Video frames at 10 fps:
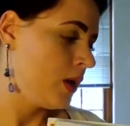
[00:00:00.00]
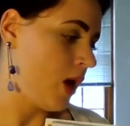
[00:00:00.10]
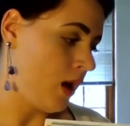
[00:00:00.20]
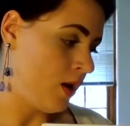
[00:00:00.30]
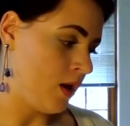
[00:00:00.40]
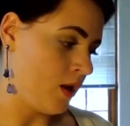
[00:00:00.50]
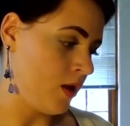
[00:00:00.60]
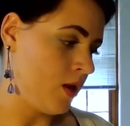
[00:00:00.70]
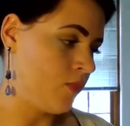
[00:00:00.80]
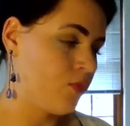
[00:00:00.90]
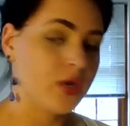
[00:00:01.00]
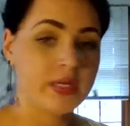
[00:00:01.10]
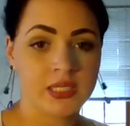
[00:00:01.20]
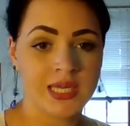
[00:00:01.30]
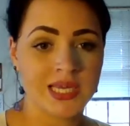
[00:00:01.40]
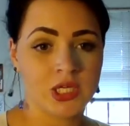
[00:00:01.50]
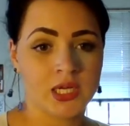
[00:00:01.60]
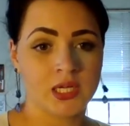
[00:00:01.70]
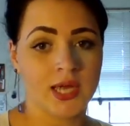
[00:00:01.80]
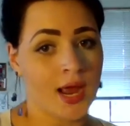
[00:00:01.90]

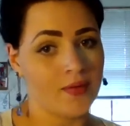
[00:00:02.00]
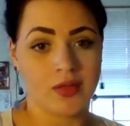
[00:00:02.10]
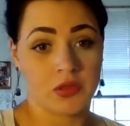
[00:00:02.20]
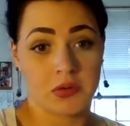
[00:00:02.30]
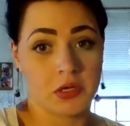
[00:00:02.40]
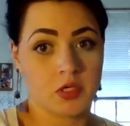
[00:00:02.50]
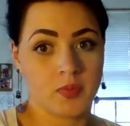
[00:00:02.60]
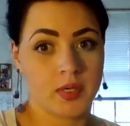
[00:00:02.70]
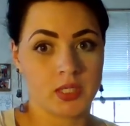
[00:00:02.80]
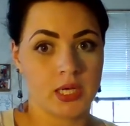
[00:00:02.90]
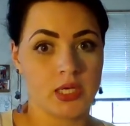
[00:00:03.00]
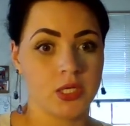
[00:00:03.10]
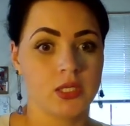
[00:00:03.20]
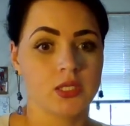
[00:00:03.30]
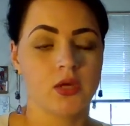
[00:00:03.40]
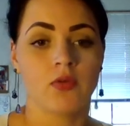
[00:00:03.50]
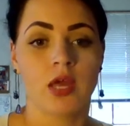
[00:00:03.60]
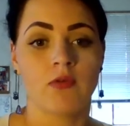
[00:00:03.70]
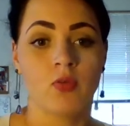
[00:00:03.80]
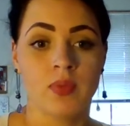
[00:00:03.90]
Presentations. I have like 3 huge presentations, so
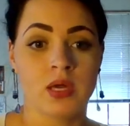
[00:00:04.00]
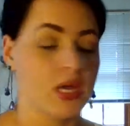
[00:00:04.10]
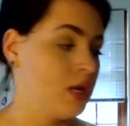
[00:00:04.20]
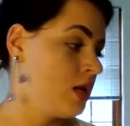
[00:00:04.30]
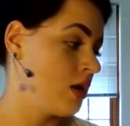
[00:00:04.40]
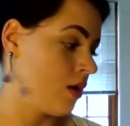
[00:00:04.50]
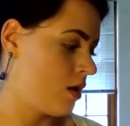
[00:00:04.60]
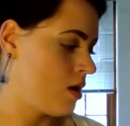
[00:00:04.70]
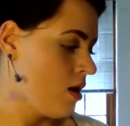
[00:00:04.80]
they will be in here.